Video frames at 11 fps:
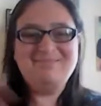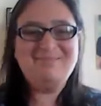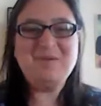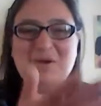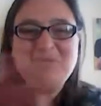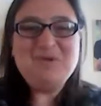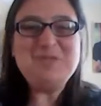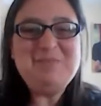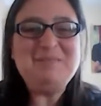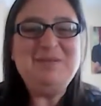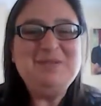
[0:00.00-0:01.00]
you will of course
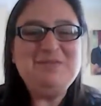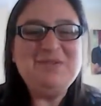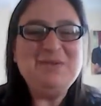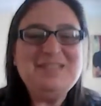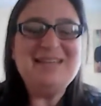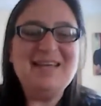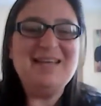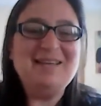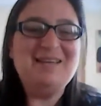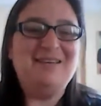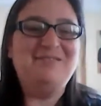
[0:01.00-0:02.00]
be able to view it
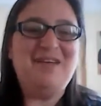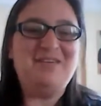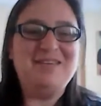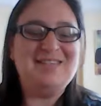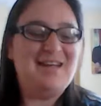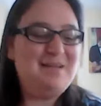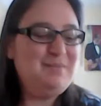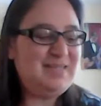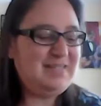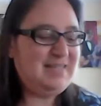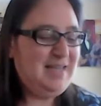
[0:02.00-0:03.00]
at various
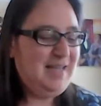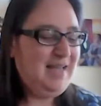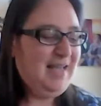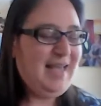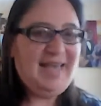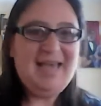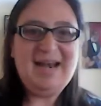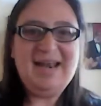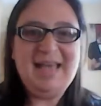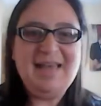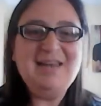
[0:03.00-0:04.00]
times and again.